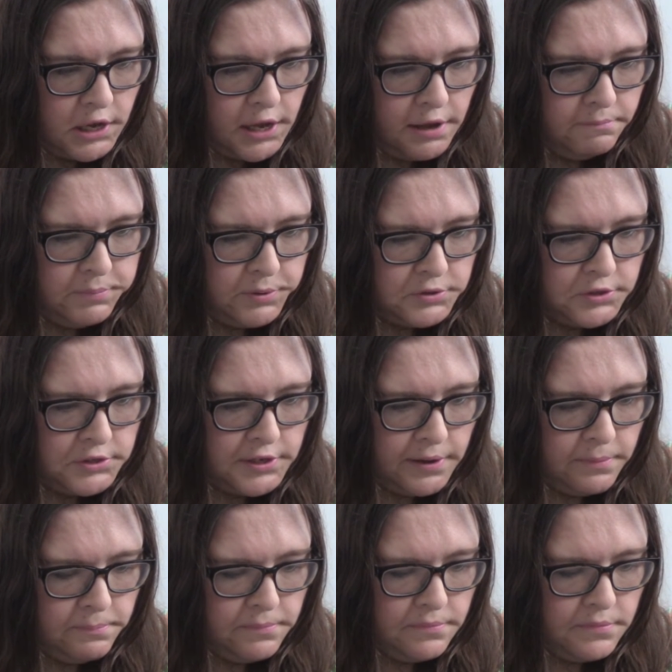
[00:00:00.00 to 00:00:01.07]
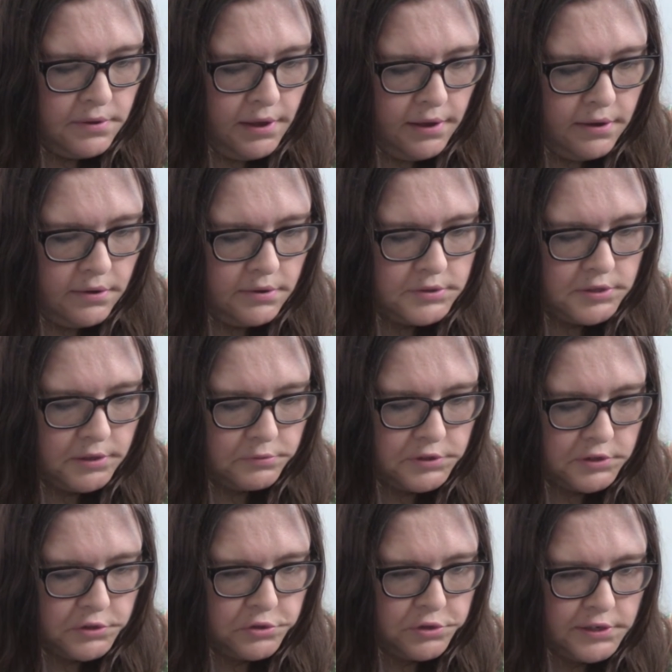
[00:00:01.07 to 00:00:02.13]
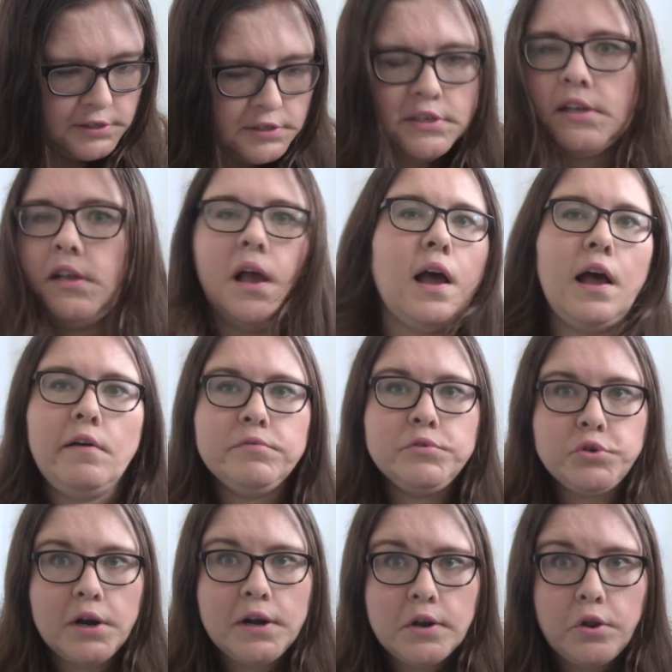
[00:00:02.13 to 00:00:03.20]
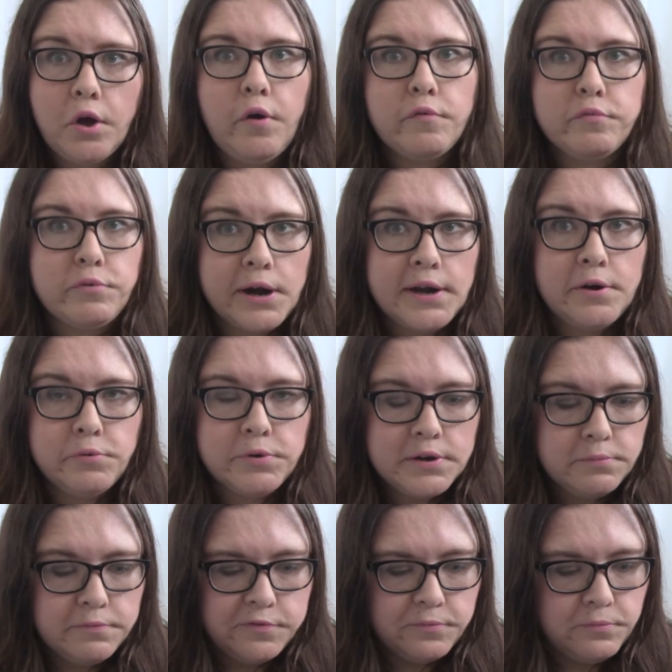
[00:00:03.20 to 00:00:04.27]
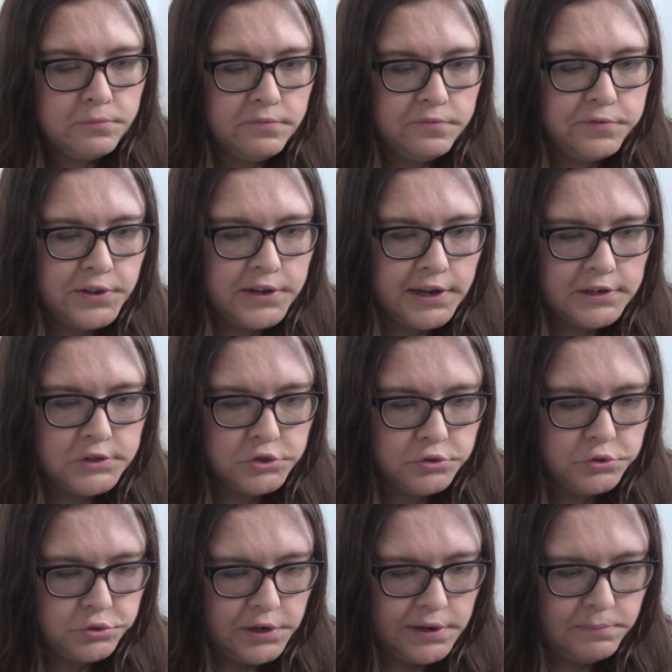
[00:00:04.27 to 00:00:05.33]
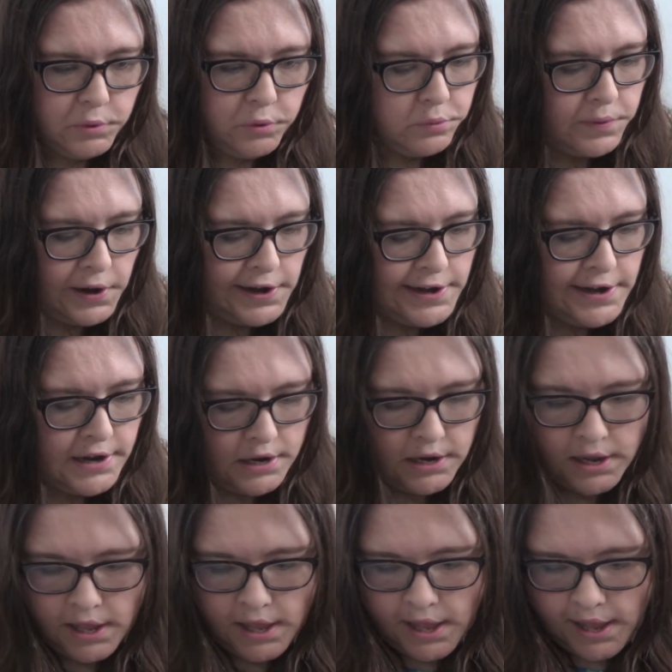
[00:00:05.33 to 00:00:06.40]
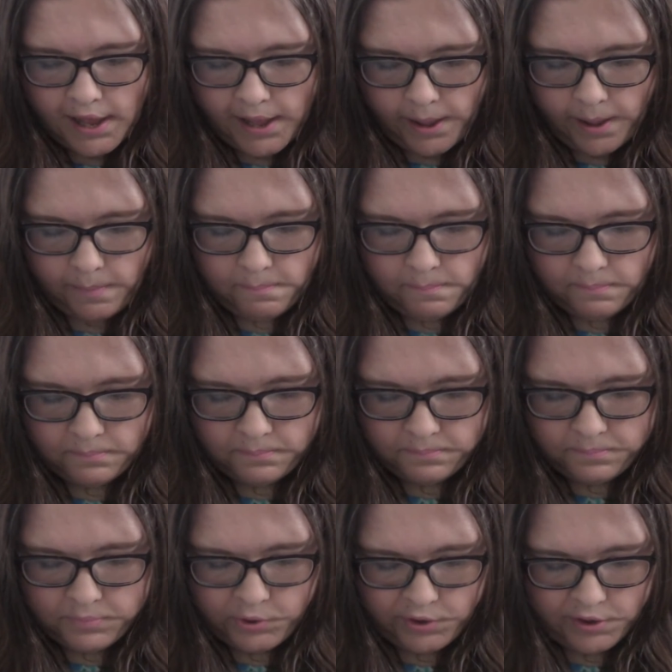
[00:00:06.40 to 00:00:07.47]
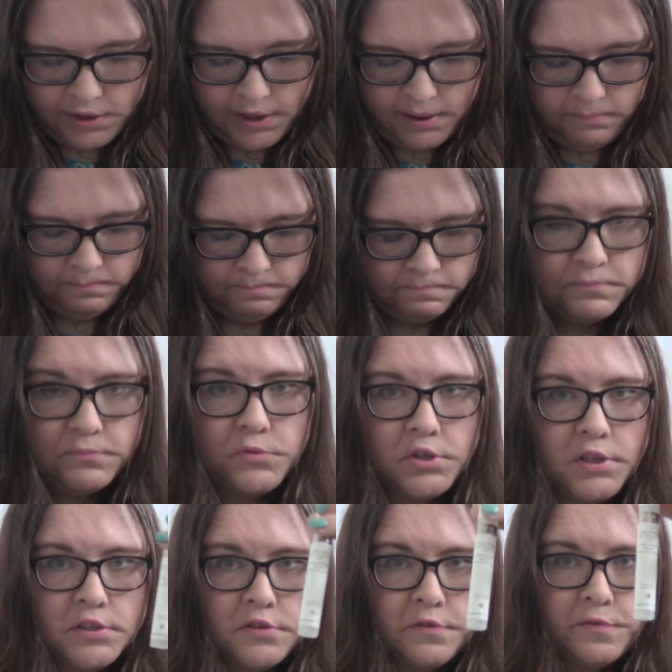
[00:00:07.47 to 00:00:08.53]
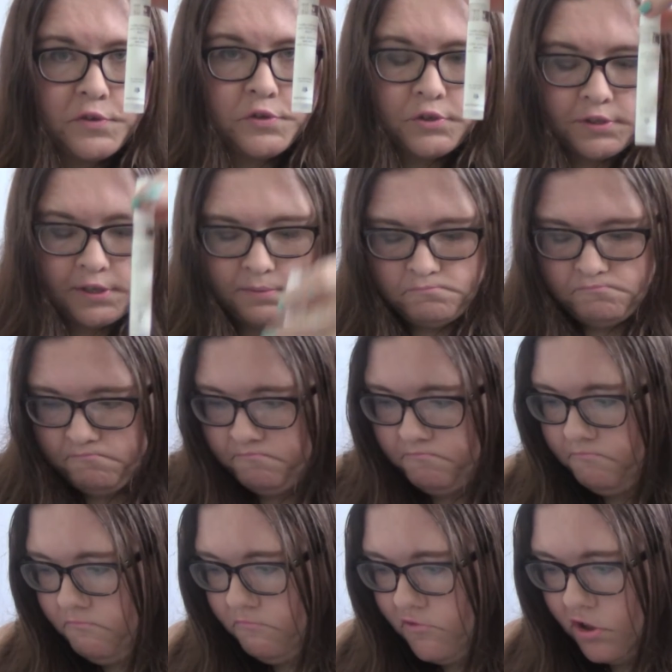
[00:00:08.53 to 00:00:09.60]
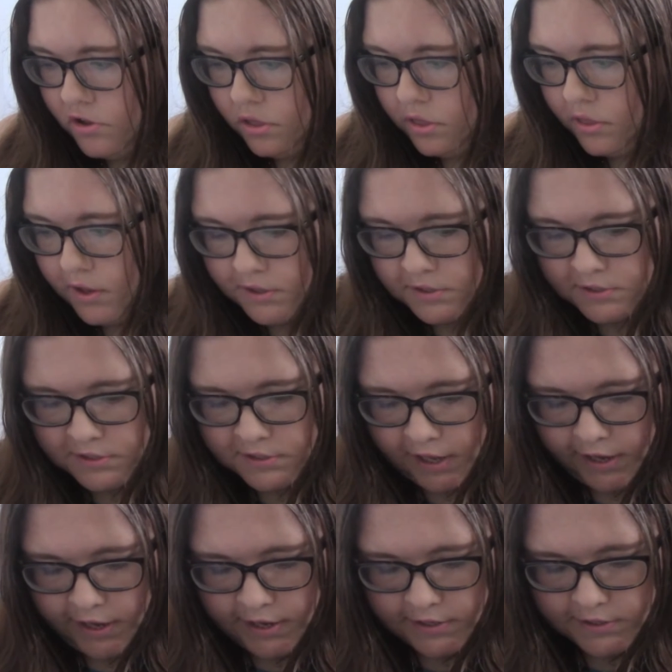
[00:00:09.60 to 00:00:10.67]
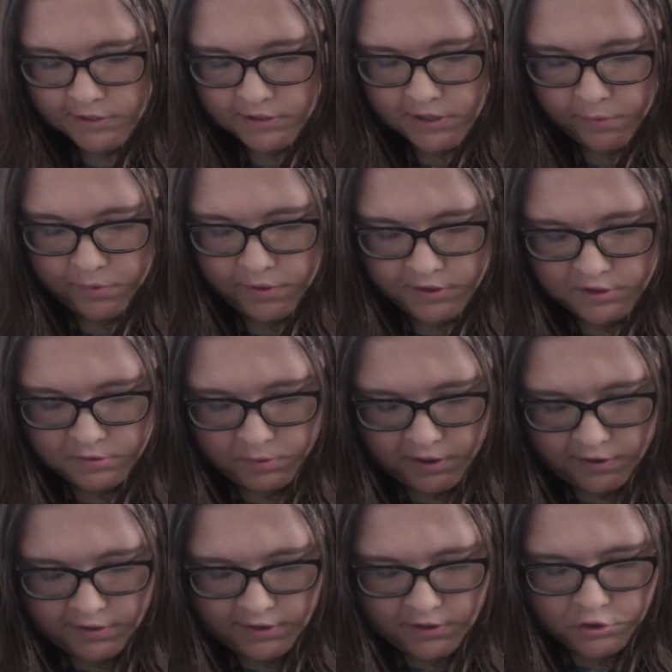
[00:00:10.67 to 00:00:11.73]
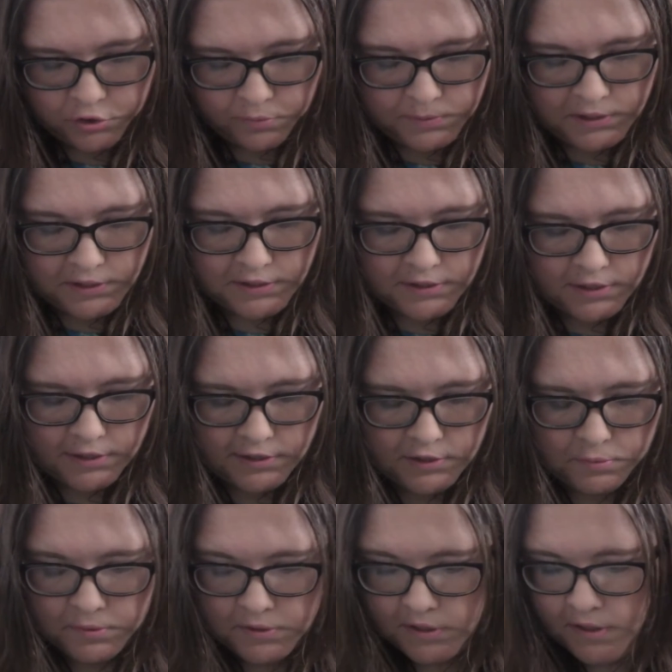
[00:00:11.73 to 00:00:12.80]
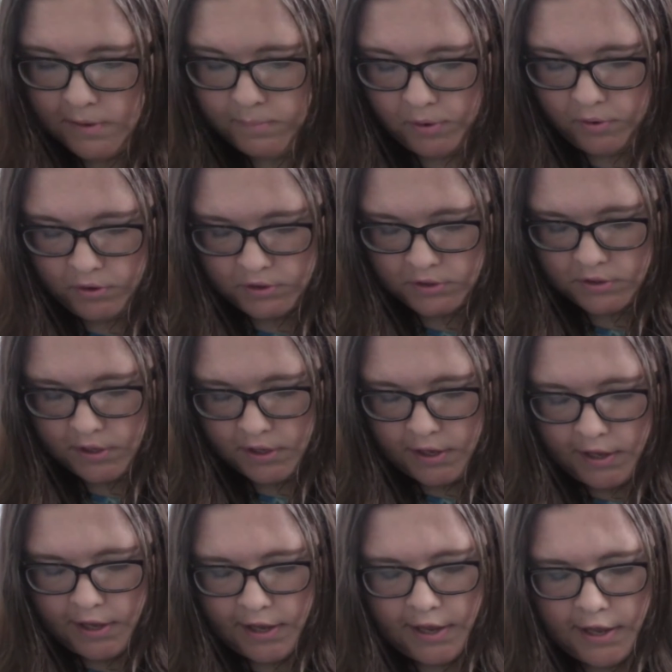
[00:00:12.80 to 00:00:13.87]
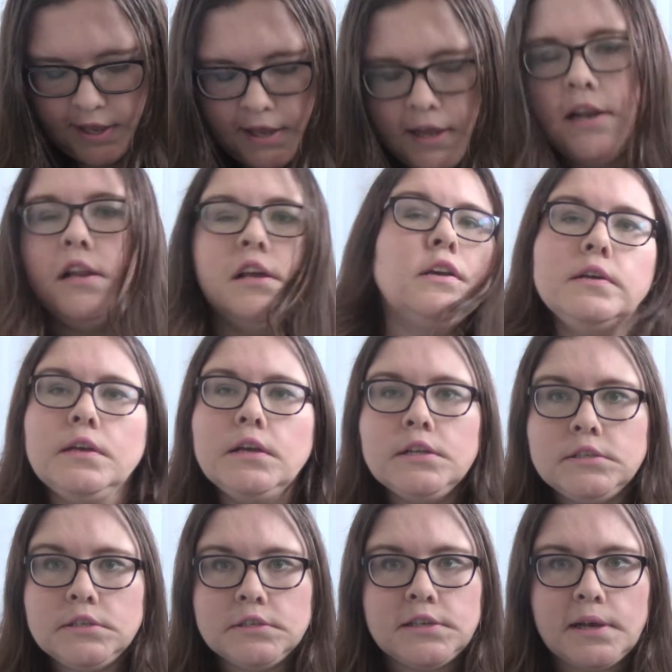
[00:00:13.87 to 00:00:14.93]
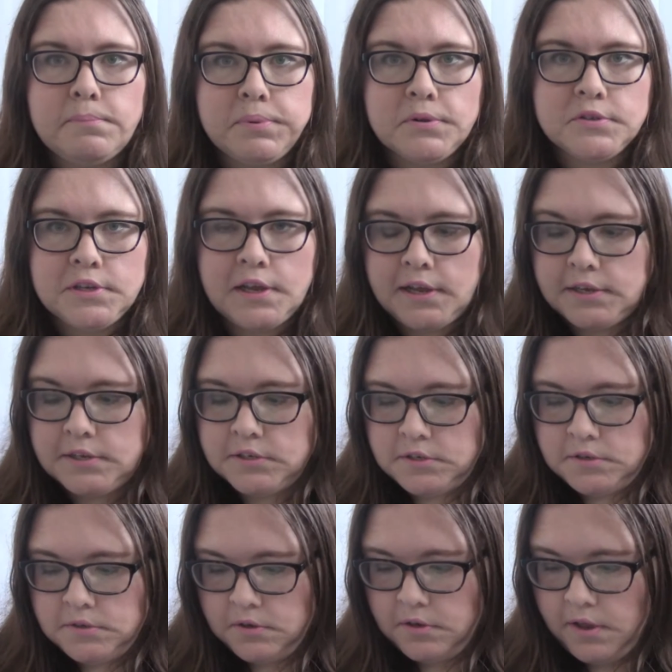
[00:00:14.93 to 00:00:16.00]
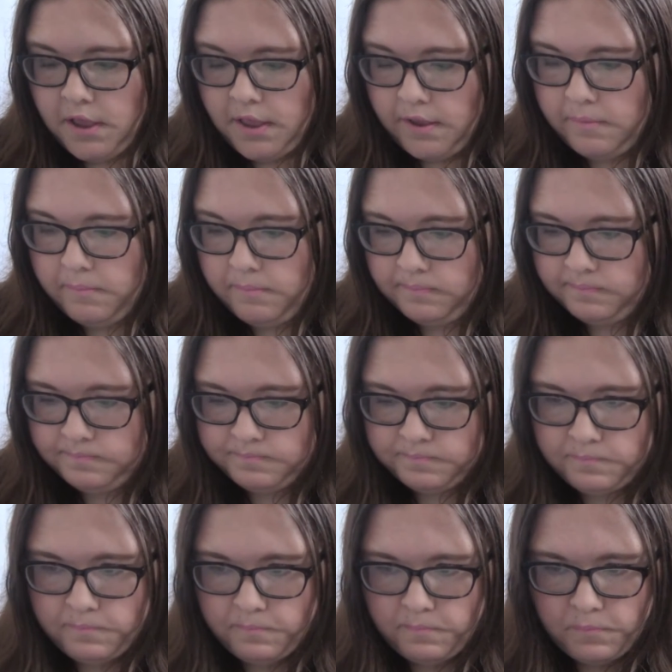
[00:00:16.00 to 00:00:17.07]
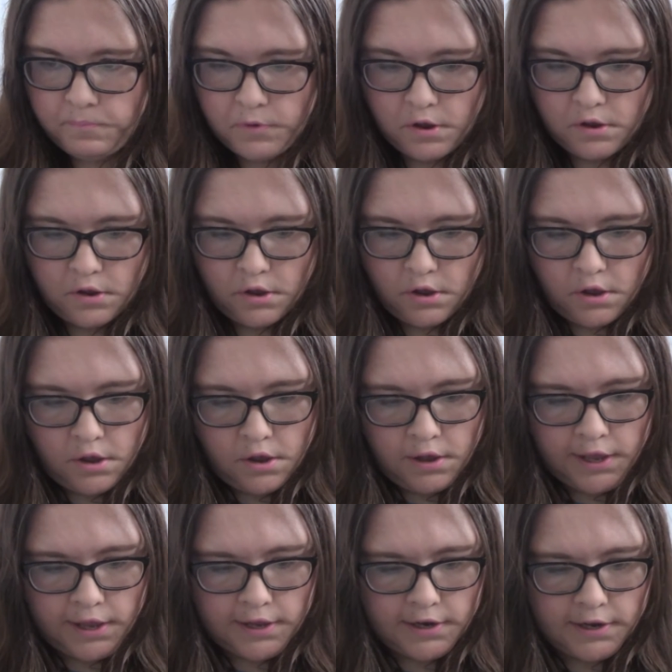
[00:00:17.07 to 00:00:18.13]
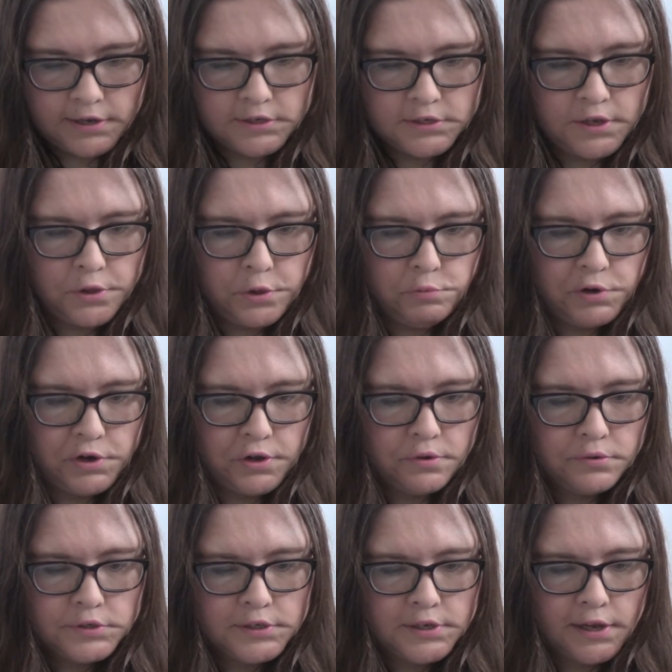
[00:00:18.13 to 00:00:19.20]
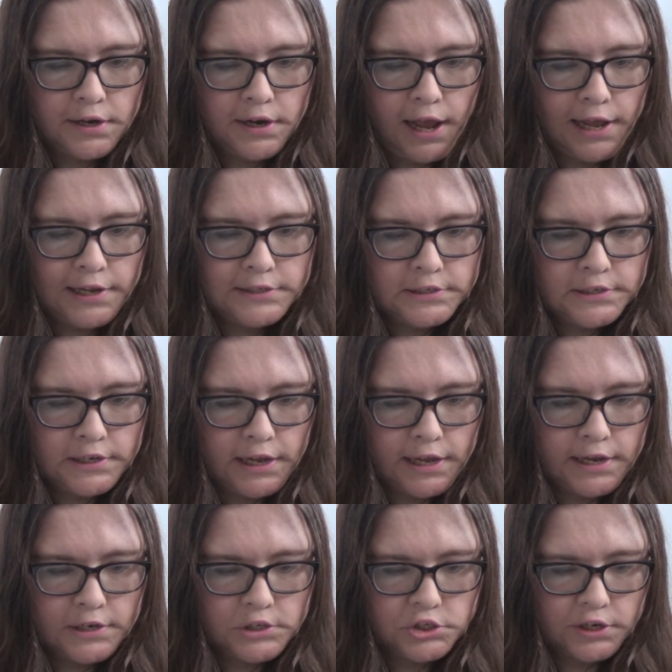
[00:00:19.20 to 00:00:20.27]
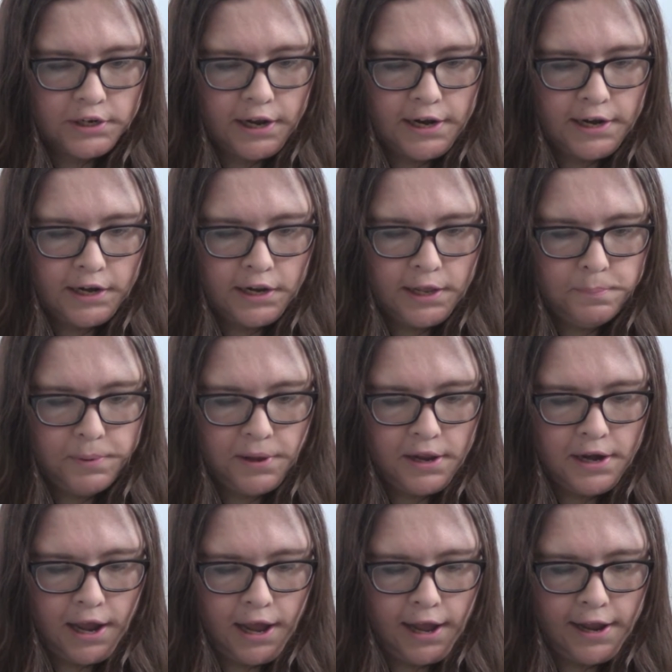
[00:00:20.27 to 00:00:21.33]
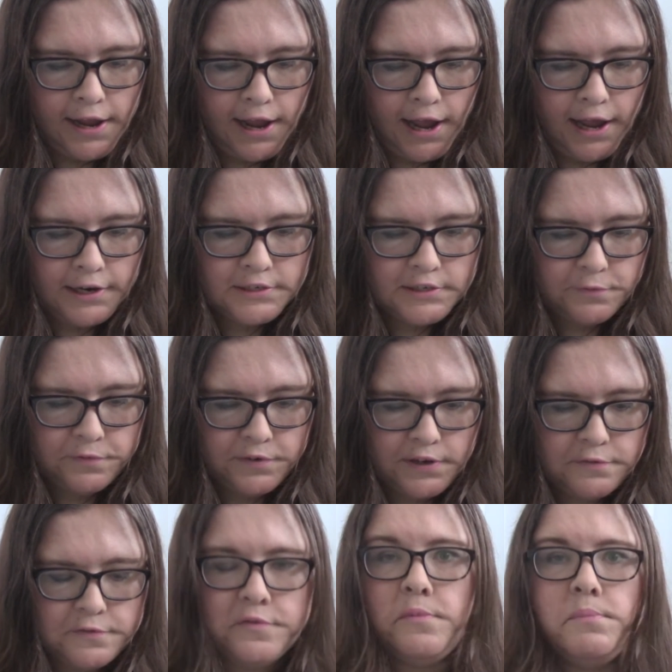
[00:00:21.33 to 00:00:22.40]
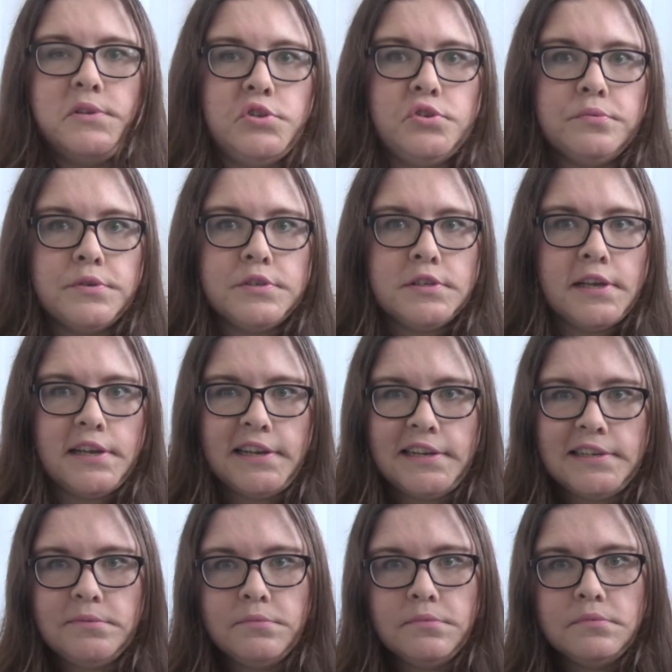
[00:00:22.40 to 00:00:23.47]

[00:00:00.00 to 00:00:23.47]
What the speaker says: But yeah, sounds interesting. I haven't tried a lot of Ren. I really feel like I should try more Ren. But yeah. So that's the first thing. Second, now this one, I think they dropped hints that this was in the box. Again, it's a sample size. It is the Renew Skin Anti-Aging Lip and Eye Active Lift for Mature Skin.